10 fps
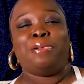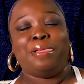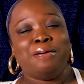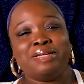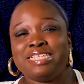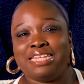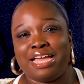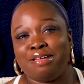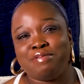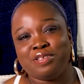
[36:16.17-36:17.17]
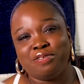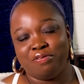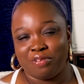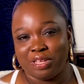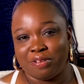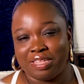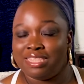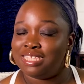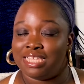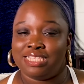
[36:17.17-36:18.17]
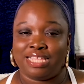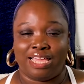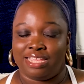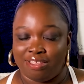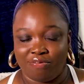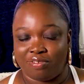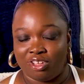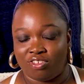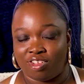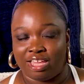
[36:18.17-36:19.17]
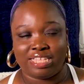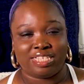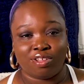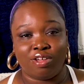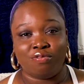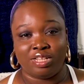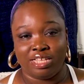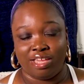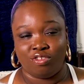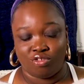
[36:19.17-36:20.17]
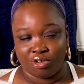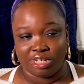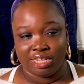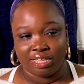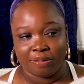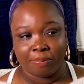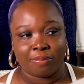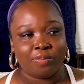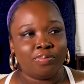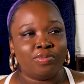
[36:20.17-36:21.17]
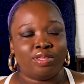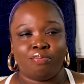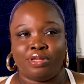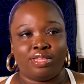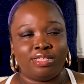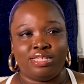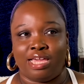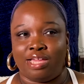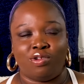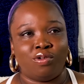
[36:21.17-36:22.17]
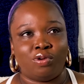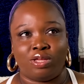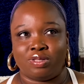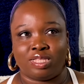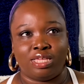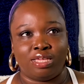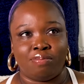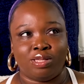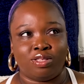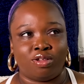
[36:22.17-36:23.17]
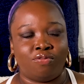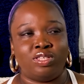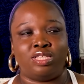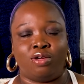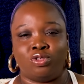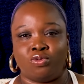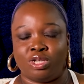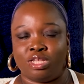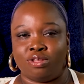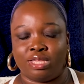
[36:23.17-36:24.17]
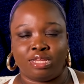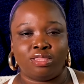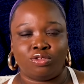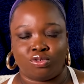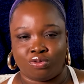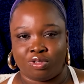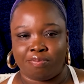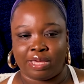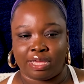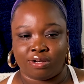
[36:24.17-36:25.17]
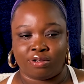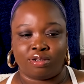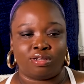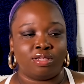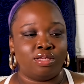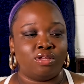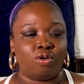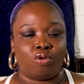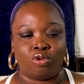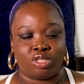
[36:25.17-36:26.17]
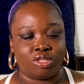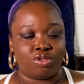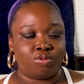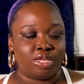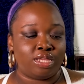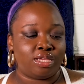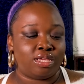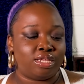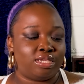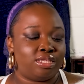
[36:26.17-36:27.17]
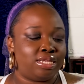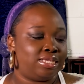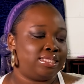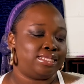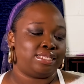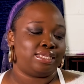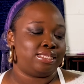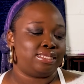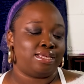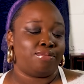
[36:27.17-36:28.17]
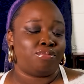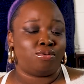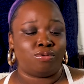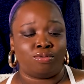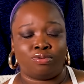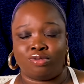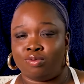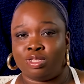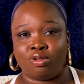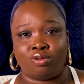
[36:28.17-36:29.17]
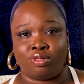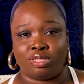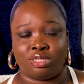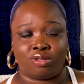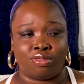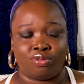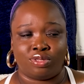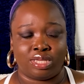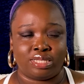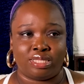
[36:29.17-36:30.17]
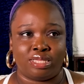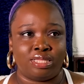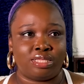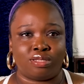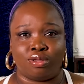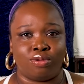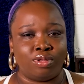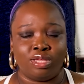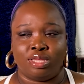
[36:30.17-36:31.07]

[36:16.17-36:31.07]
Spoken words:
it was an absolute fail in the sense that I didn't finish it. I still really enjoyed it, but yeah, I don't know what I was thinking because obviously I was working on getting the Zuri pattern all situated, knitting the second sample, doing all this other test knits. So